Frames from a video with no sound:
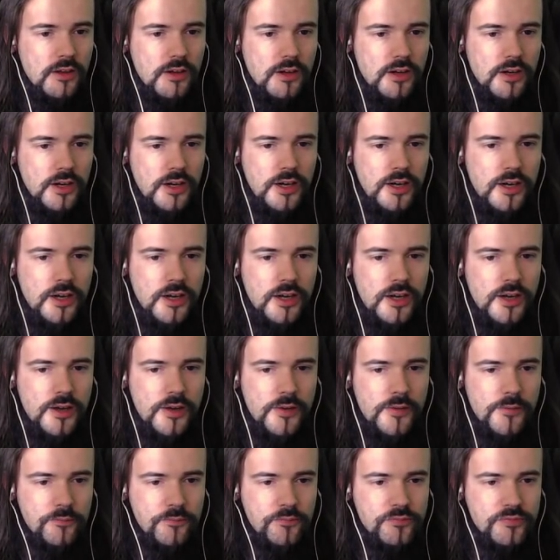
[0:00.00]

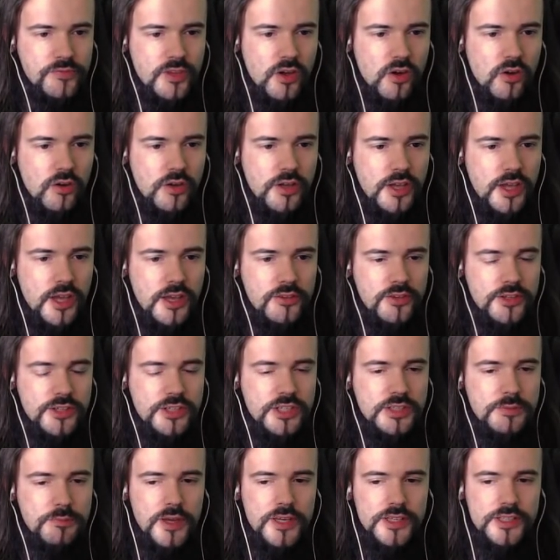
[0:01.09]
Okay, this
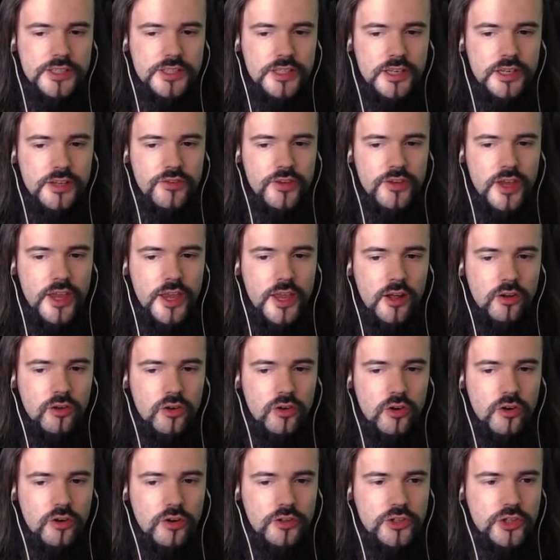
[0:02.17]
is basically the
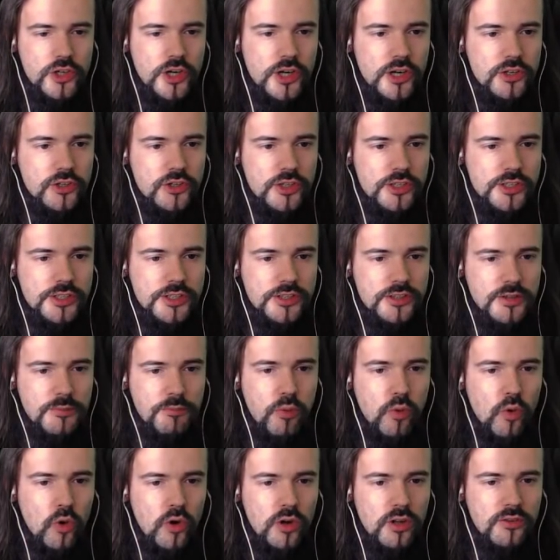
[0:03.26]
Elder changes. The
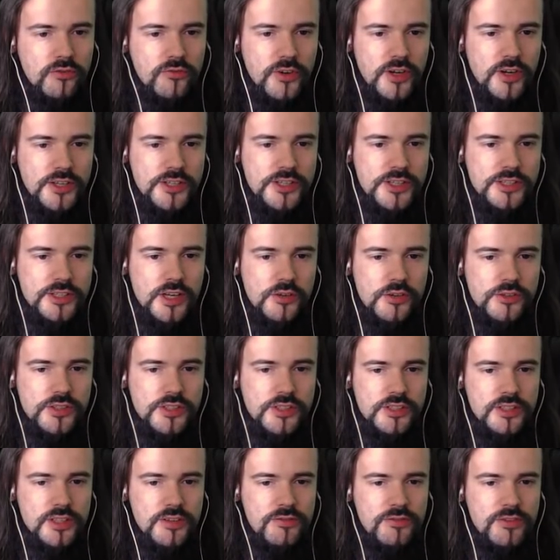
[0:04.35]
portal phase is now
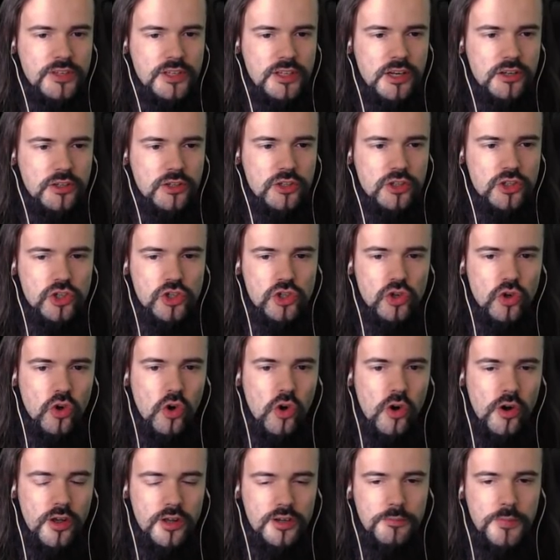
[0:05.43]
significantly
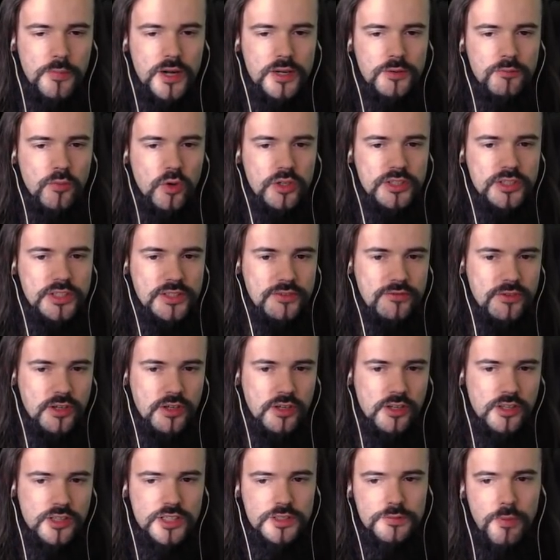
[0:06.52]
shorter but more
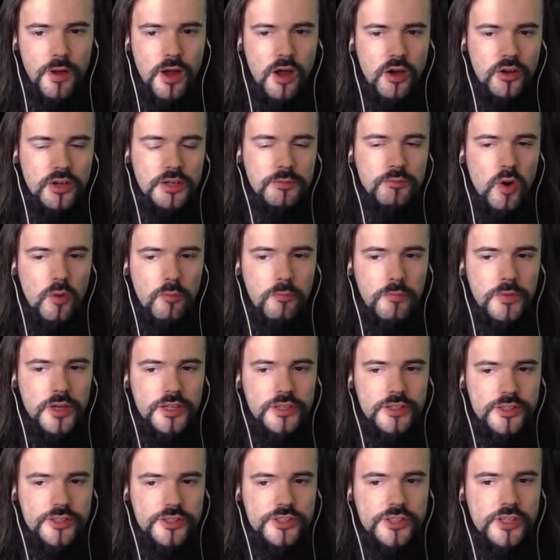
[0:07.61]
difficult, spawning more
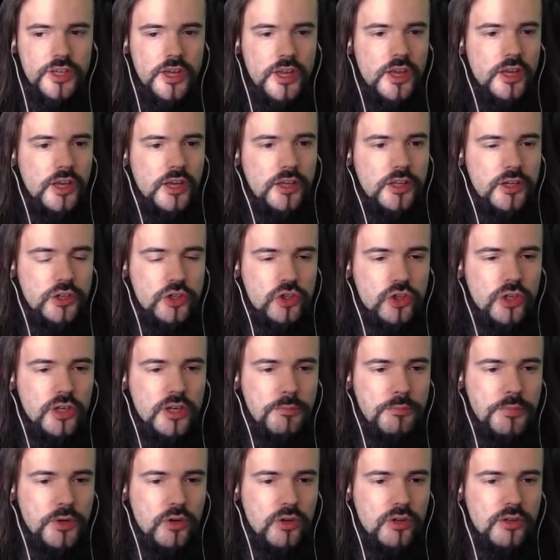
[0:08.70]
minions in a shorter
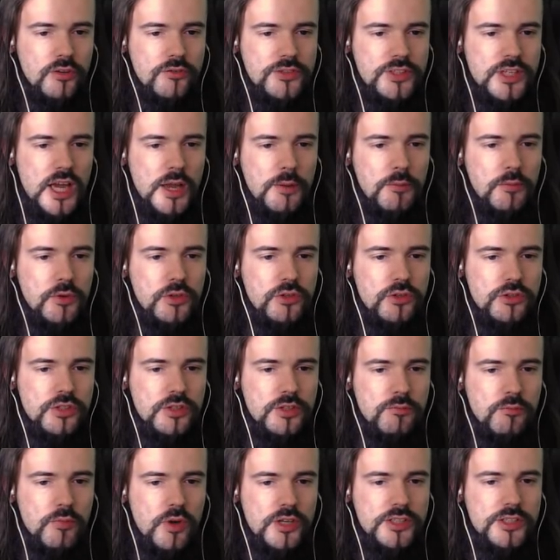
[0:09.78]
period of time and
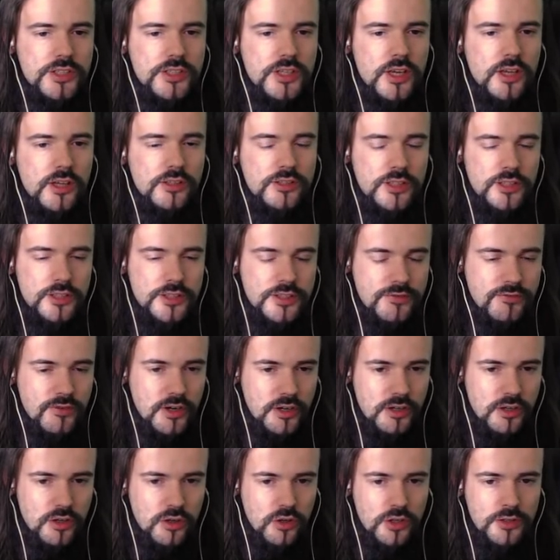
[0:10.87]
using more skills. That's
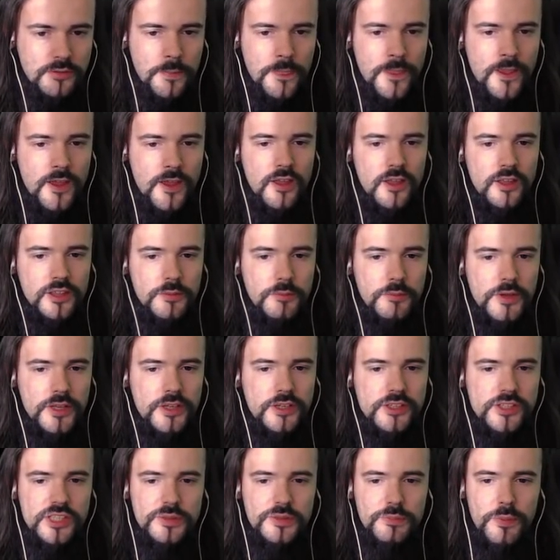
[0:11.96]
very good. The
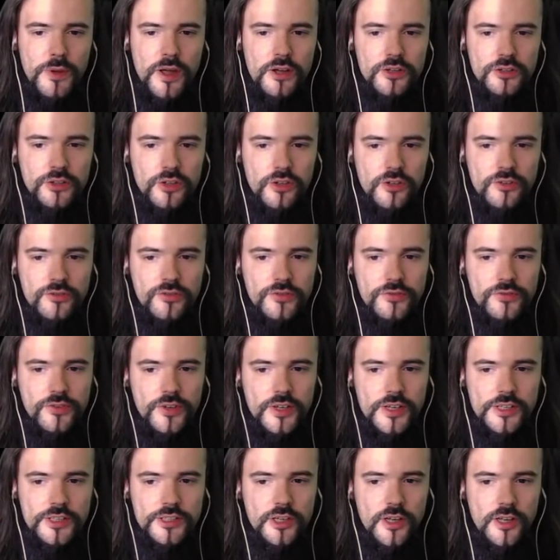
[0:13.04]
minions spawn during the
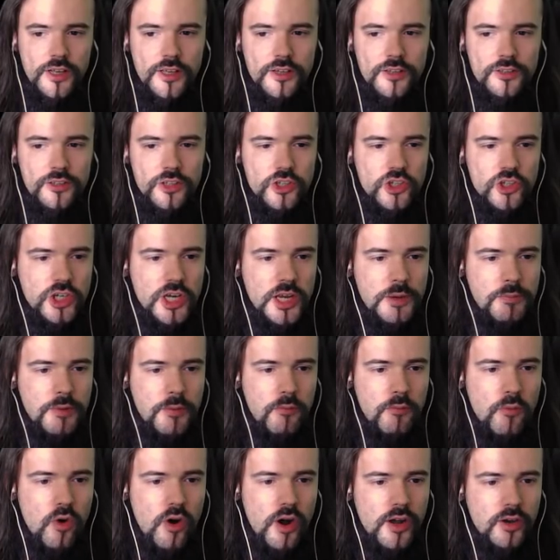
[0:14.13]
phase target the Shaper
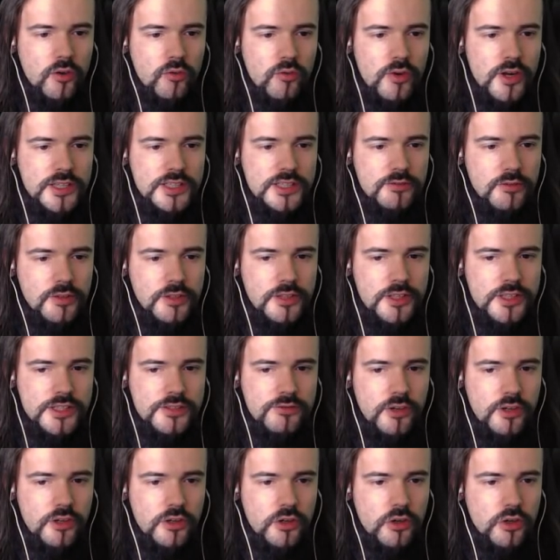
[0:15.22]
more aggressively. That's
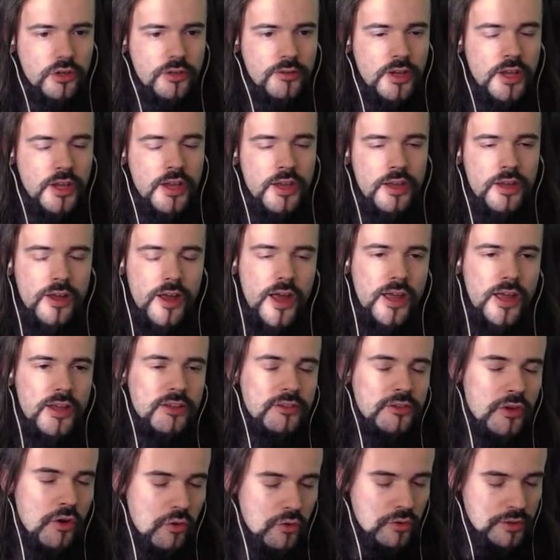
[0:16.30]
very good.
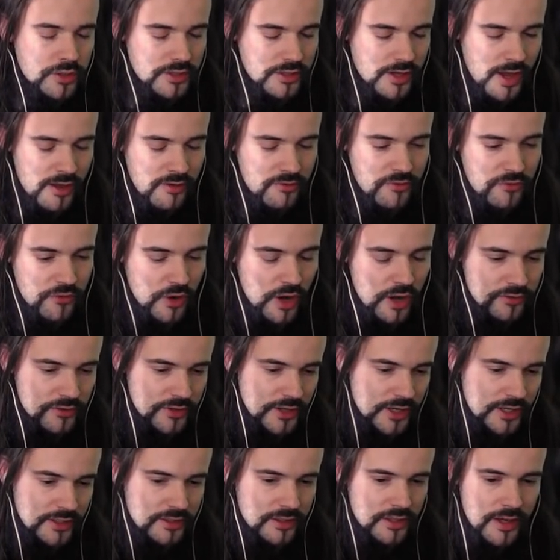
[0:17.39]
I thought
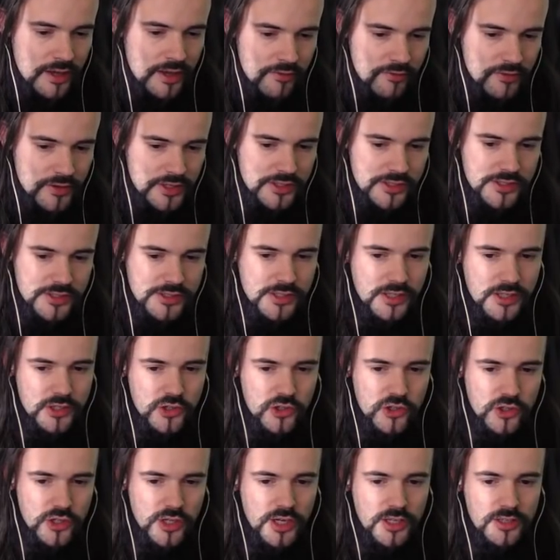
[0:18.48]
that this
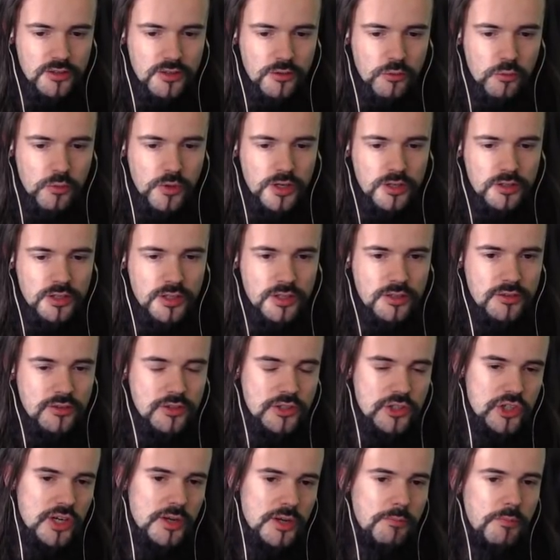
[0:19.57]
shit when the
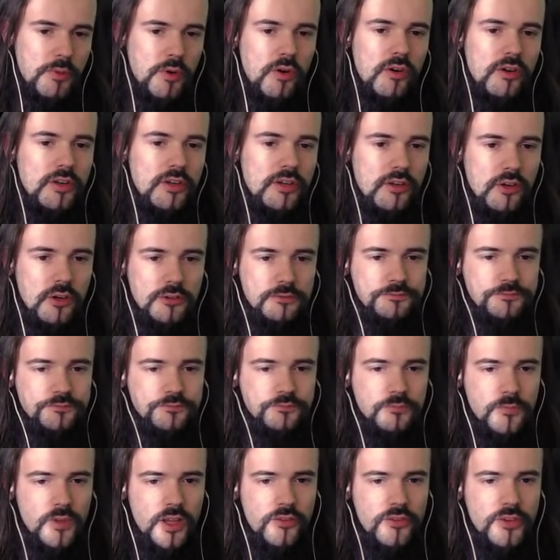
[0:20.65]
Shaper, you know,
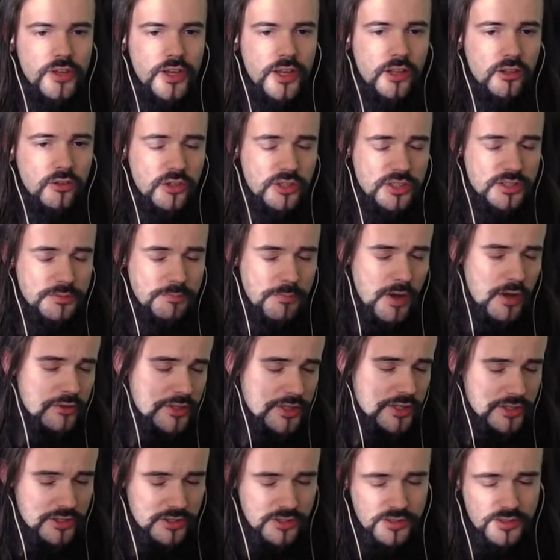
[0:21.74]
the Elder
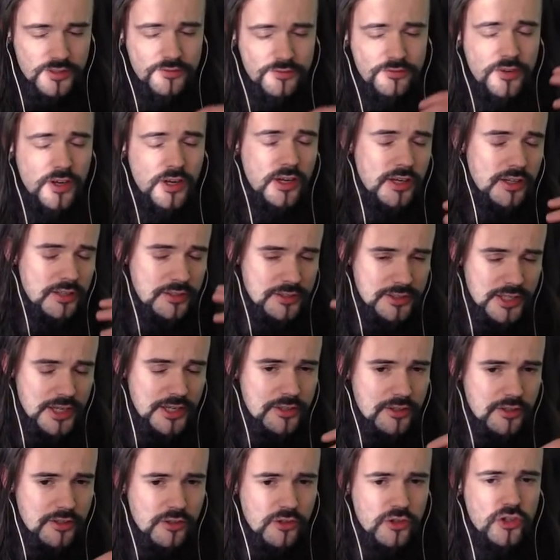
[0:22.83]
spawns his fucking tentacle